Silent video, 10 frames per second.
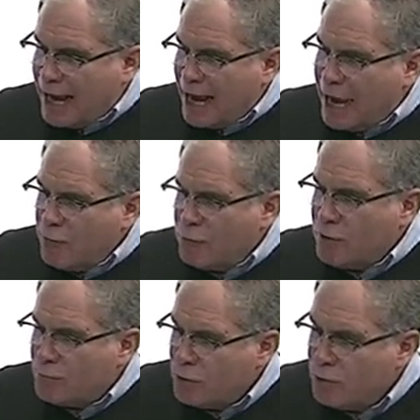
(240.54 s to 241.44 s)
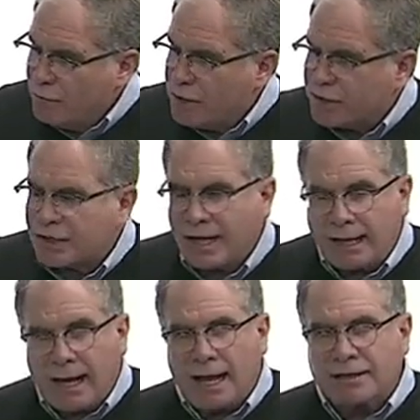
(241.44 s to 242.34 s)
and remove the
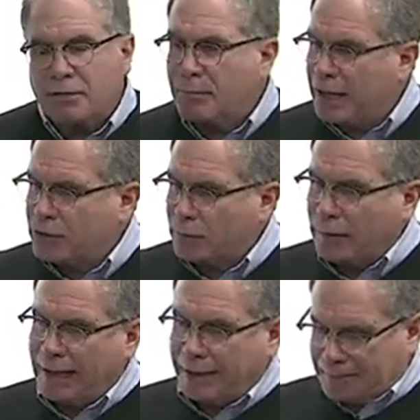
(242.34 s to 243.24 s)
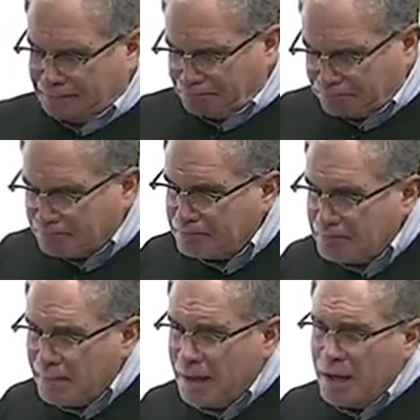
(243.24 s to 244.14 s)
state as a major player.
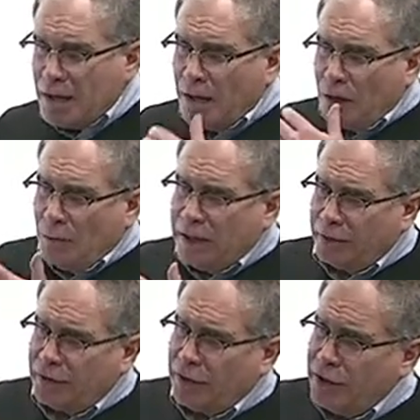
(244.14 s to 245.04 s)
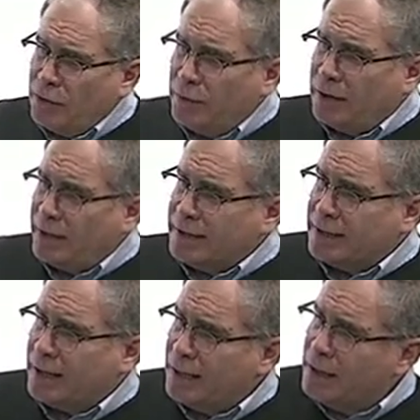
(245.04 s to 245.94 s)
We continue with
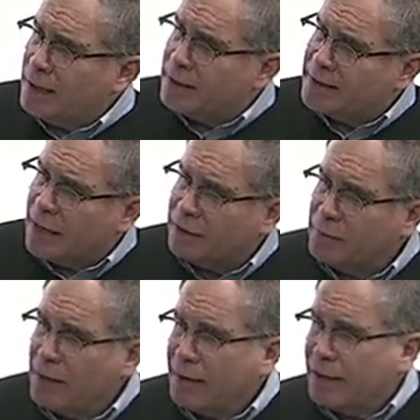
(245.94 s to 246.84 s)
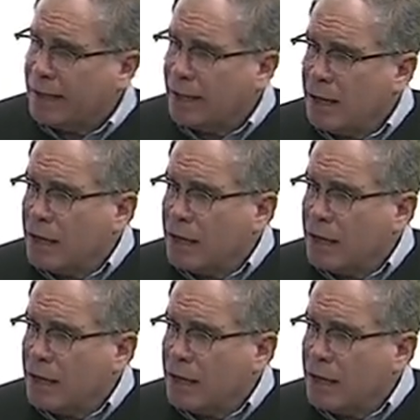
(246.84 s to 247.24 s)
this in South America.